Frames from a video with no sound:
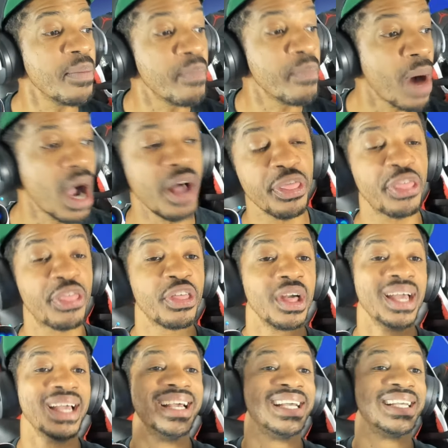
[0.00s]
month,
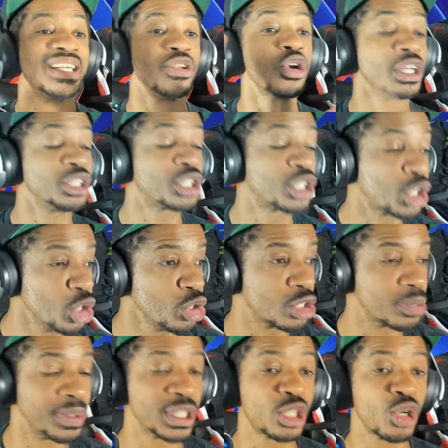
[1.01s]
you can choose
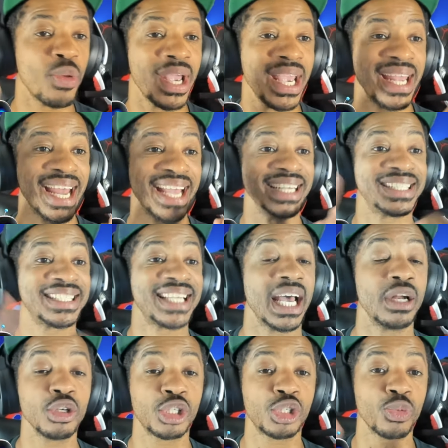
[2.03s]
between a
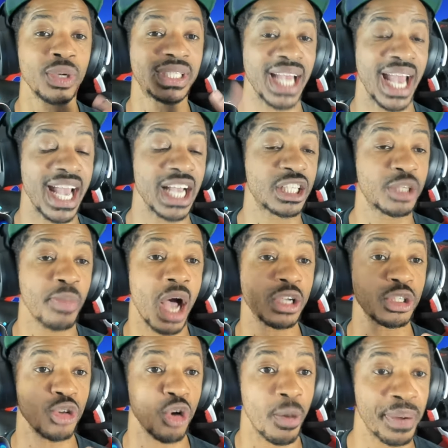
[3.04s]
Nintendo Switch,
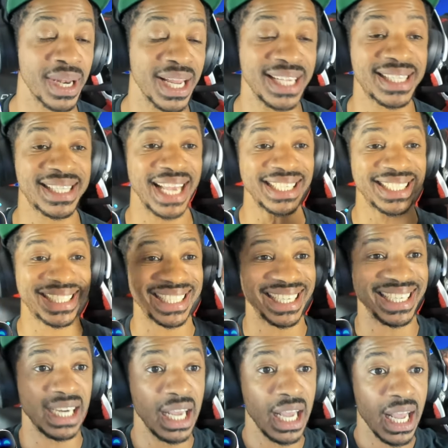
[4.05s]
Xbox, or
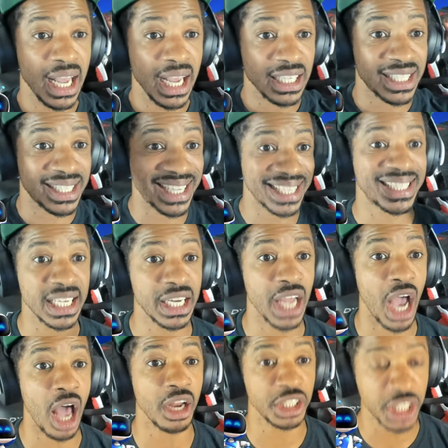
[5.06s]
PlayStation
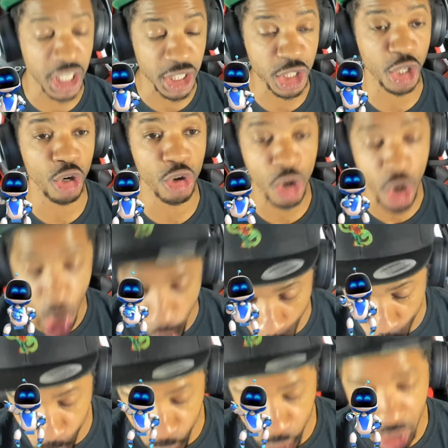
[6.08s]
$60 digital
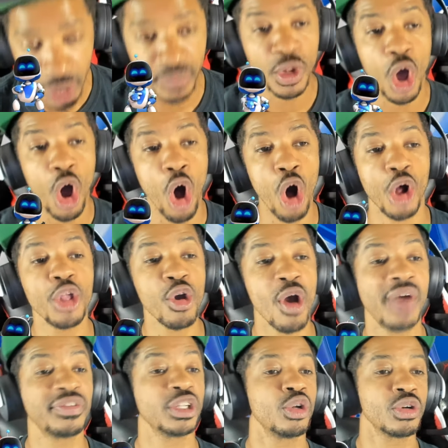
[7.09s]
code. All you
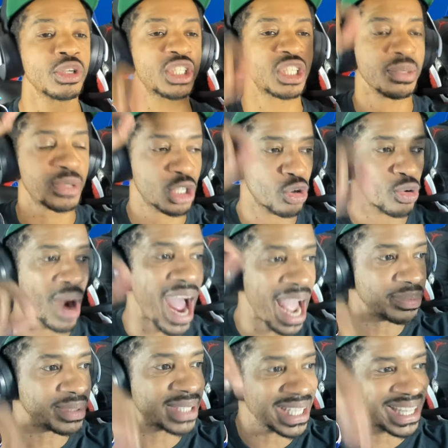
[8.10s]
have to do is
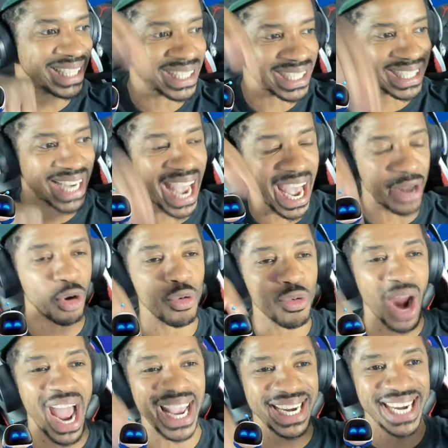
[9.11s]
subscribe to this channel
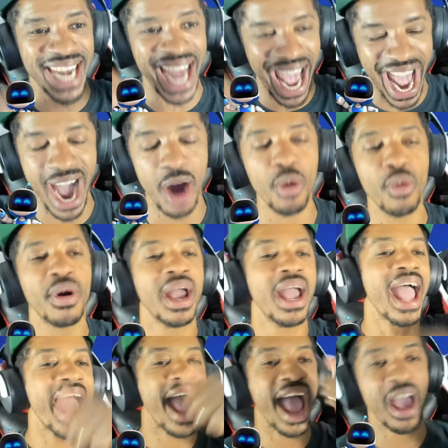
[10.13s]
right now
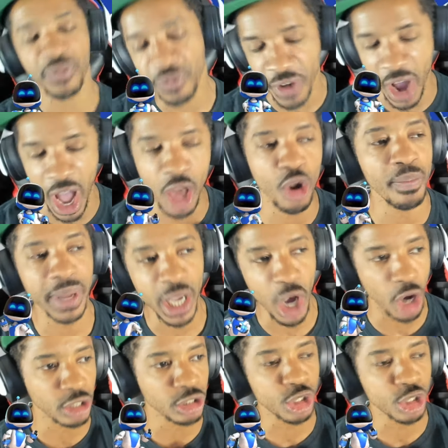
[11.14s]
and follow me on